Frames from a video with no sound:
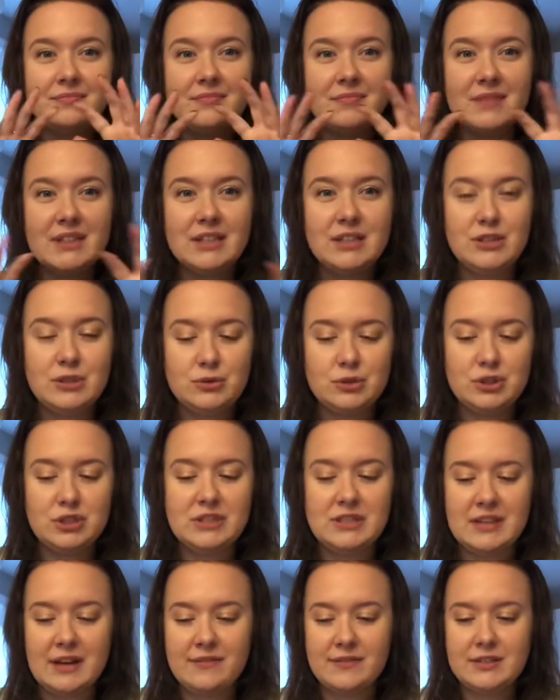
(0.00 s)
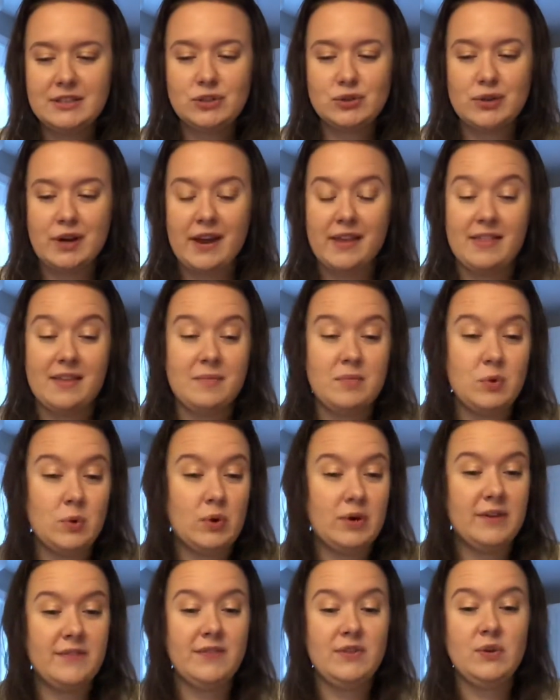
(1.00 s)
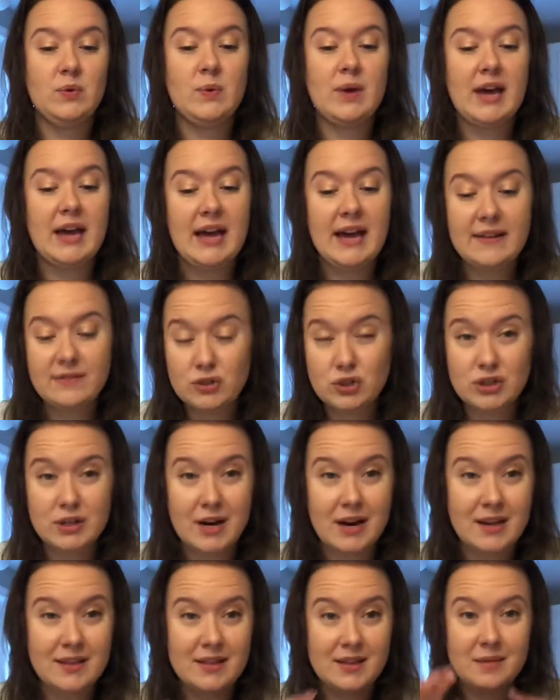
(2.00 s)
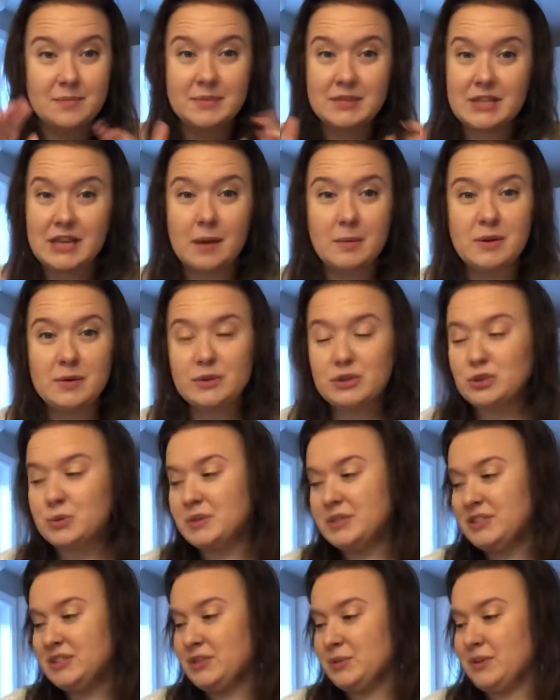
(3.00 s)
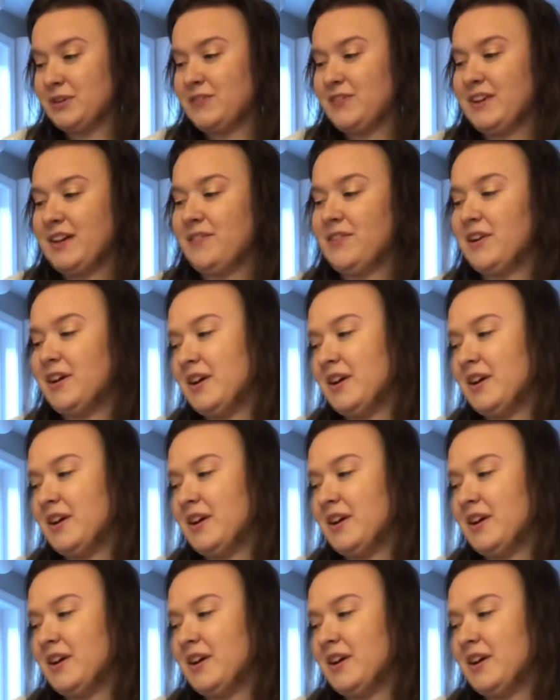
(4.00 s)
You should definitely try them, or if you have tried them, tell me which one's your favorite.